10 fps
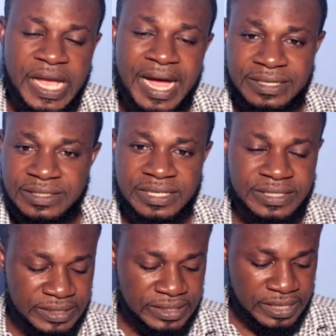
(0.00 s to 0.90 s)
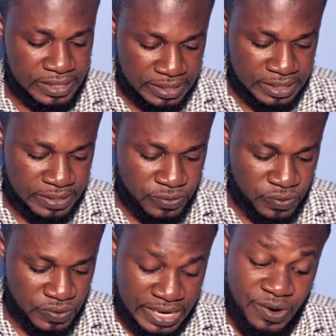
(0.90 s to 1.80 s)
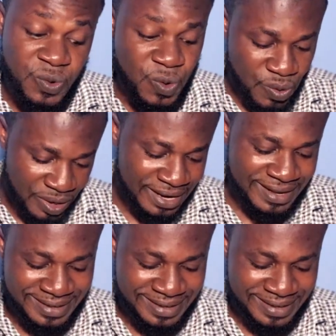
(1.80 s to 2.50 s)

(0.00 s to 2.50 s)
answered their call.